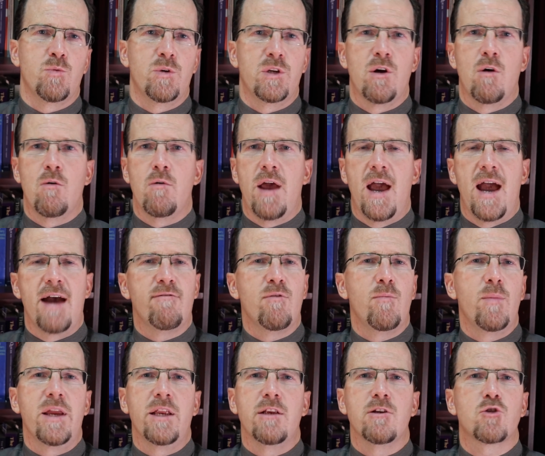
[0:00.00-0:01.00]
We don't have a
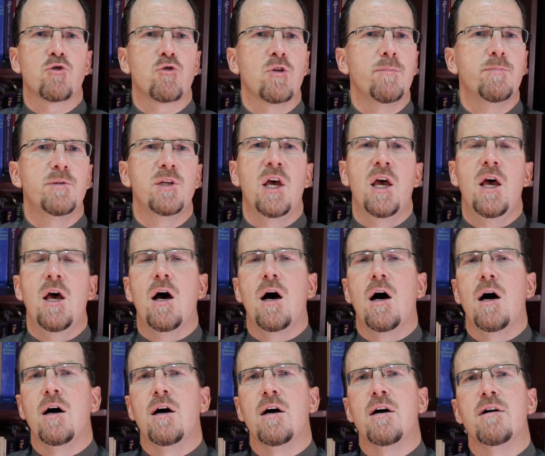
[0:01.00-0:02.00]
manuscript
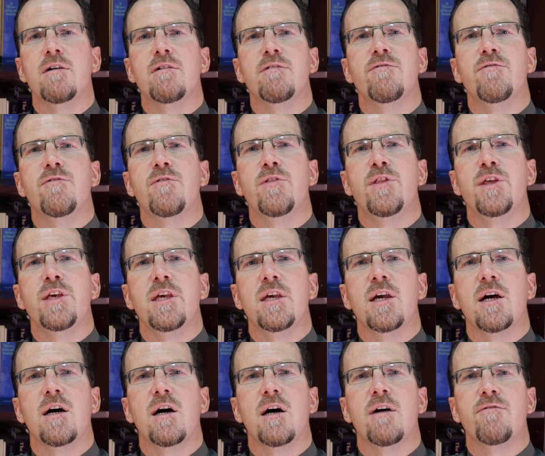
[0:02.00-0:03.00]
of
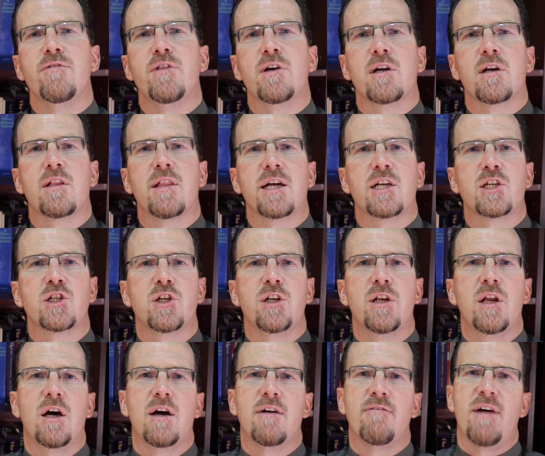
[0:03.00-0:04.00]
the
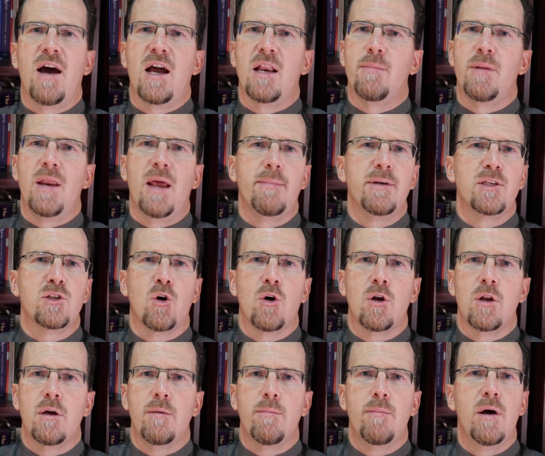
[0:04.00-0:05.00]
collection of Ali bin Abi
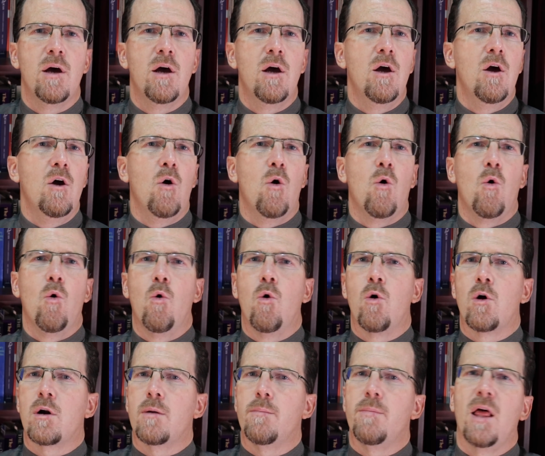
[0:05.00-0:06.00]
Talib,
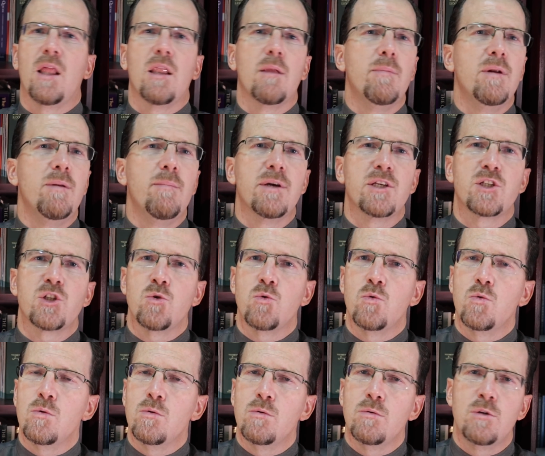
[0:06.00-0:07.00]
or Abdullah bin
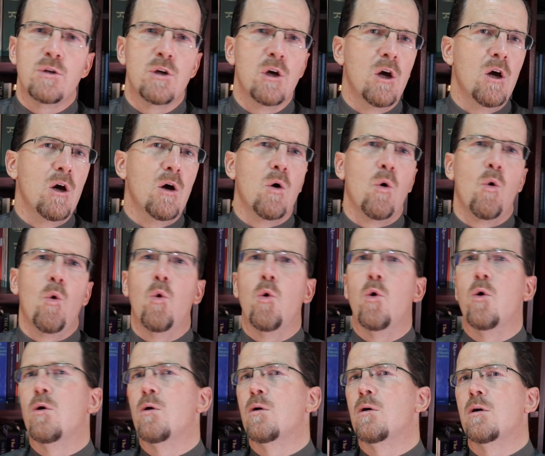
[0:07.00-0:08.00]
Mas'ud,
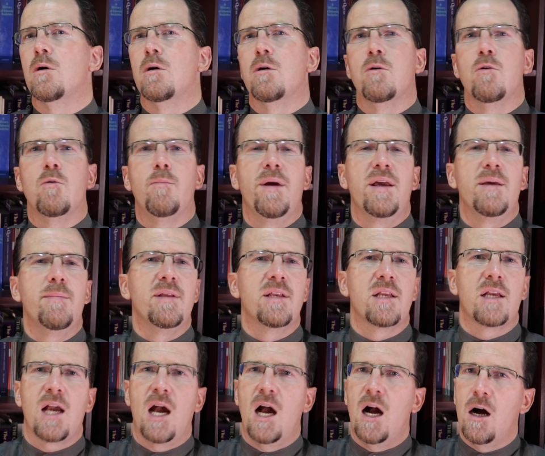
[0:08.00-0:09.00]
or Ubay
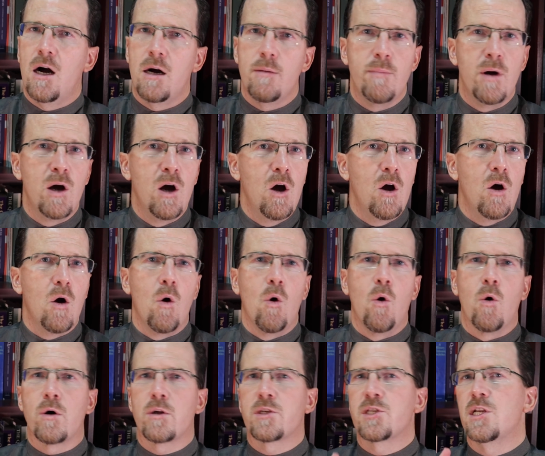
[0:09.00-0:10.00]
bin Ka'ab,
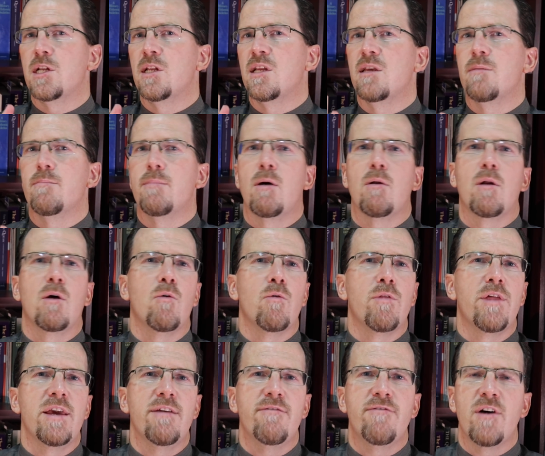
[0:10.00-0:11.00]
or Salim
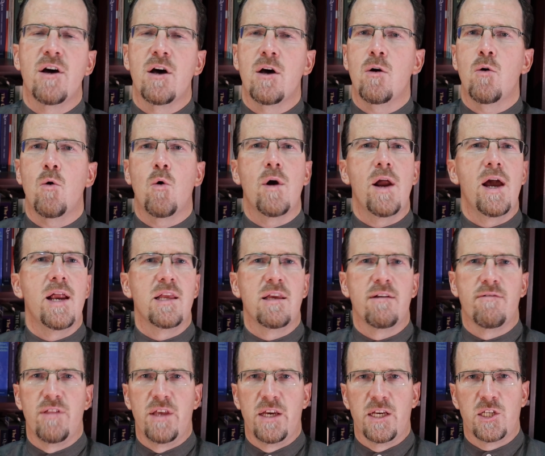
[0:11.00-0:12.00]
al-Hudhayfa, or any
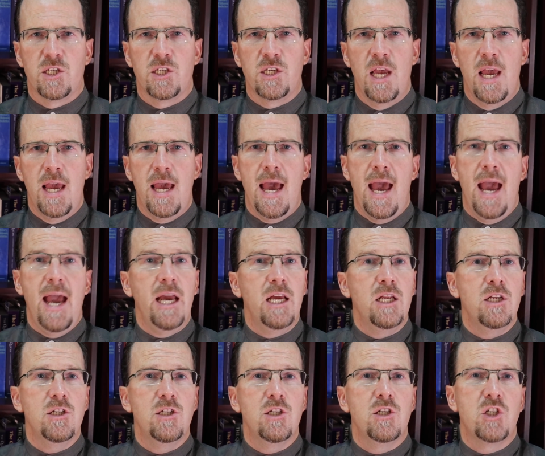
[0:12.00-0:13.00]
of this.
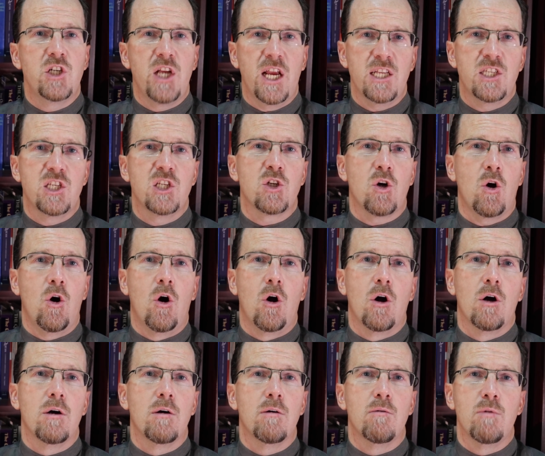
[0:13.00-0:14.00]
And chances
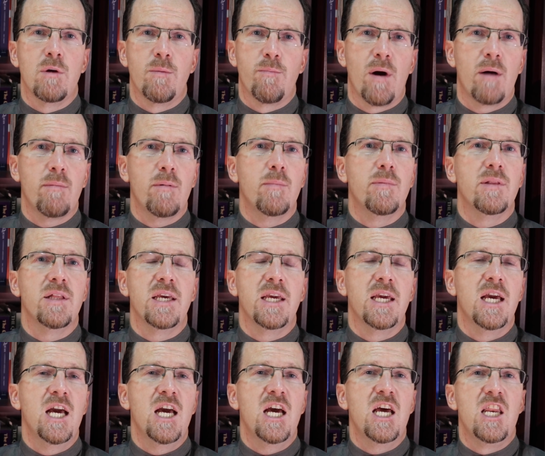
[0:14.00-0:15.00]
are we
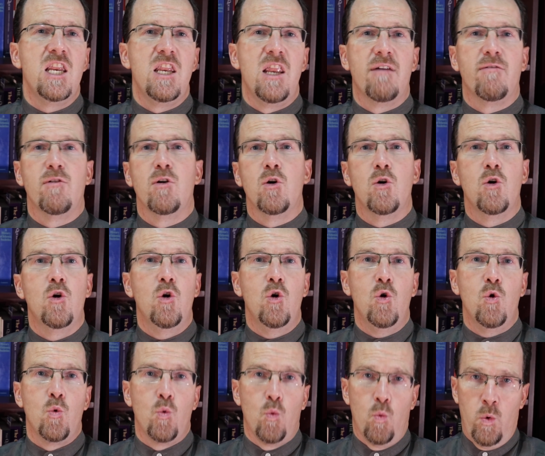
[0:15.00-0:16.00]
probably never
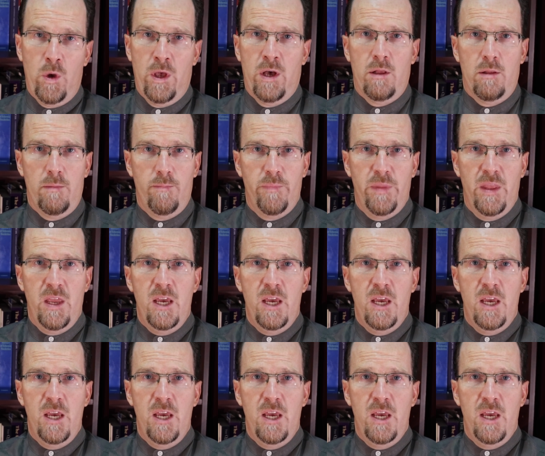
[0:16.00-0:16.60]
will.